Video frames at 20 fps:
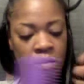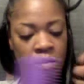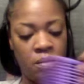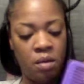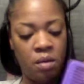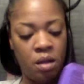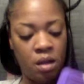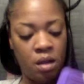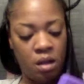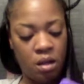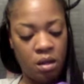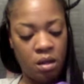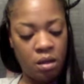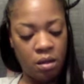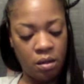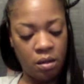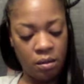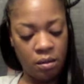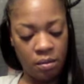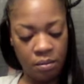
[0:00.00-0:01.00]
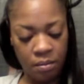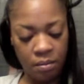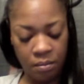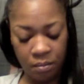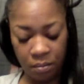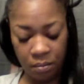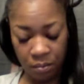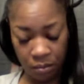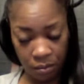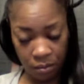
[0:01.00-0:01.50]
But, uh,
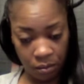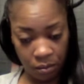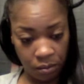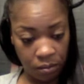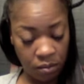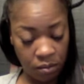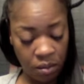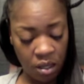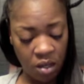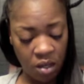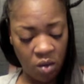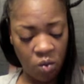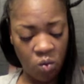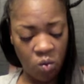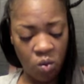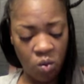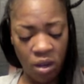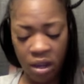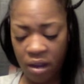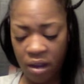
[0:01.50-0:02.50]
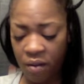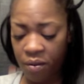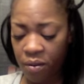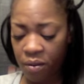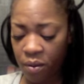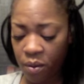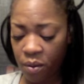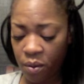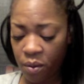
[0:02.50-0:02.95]
and the weft.